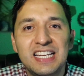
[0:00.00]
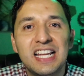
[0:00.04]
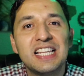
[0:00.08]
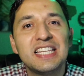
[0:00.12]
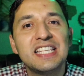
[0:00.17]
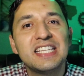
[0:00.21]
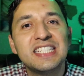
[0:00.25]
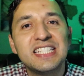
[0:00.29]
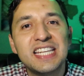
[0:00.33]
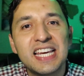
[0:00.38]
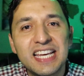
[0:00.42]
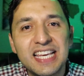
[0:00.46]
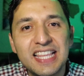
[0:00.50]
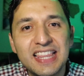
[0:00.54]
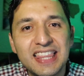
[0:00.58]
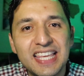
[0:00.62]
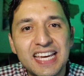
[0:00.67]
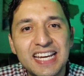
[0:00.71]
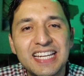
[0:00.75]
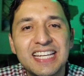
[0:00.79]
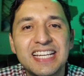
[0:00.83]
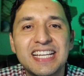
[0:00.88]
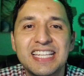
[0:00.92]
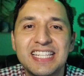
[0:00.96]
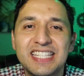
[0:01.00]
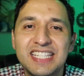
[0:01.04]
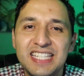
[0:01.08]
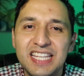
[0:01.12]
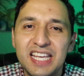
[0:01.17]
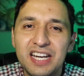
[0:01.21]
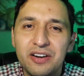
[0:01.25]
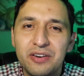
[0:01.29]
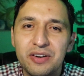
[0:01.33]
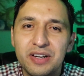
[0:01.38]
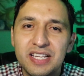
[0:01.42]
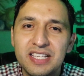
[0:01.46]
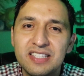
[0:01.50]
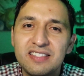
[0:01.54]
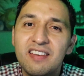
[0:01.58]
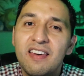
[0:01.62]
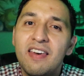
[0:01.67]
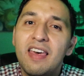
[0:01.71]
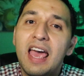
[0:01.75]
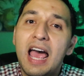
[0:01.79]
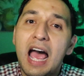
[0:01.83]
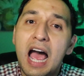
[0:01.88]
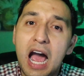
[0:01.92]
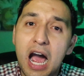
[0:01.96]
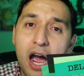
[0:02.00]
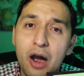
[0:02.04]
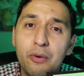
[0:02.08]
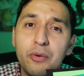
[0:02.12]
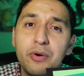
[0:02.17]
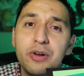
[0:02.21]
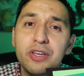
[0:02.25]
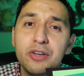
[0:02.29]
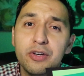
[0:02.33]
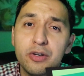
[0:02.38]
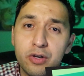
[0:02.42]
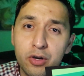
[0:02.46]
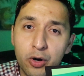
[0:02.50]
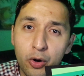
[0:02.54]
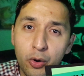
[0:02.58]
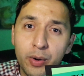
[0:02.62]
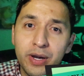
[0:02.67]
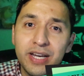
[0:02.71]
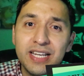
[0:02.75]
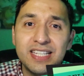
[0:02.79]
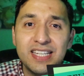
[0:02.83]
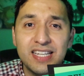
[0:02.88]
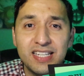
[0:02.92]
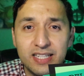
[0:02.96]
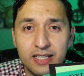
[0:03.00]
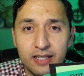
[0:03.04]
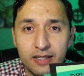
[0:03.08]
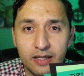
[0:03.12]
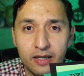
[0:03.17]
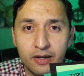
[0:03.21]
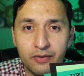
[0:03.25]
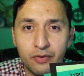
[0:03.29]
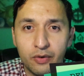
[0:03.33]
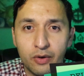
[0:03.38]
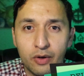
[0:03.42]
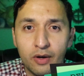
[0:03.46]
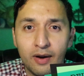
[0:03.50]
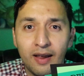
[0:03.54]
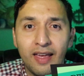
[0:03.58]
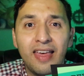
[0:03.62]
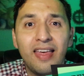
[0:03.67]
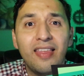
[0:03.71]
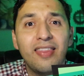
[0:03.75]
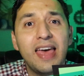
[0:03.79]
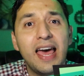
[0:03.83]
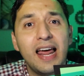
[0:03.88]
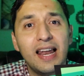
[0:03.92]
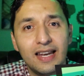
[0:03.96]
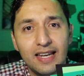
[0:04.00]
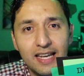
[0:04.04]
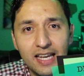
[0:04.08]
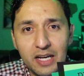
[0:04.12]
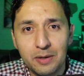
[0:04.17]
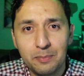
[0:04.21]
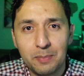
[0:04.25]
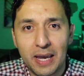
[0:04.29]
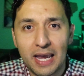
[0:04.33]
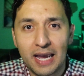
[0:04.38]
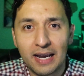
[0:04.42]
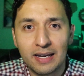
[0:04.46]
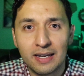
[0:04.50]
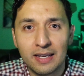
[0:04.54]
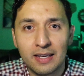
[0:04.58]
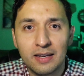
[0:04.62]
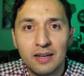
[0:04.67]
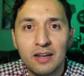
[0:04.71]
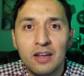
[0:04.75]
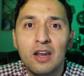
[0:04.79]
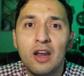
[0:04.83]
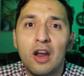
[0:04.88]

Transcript: Now, the second thing to consider is how are you going to deliver that lead magnet?